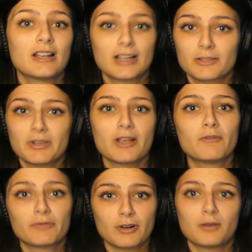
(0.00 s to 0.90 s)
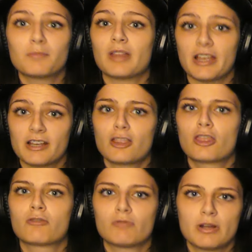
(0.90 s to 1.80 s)
because we go from like
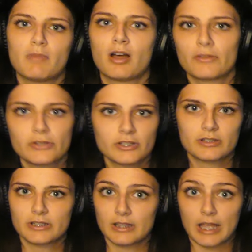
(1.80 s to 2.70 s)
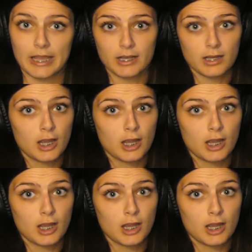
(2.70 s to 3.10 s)
three months to like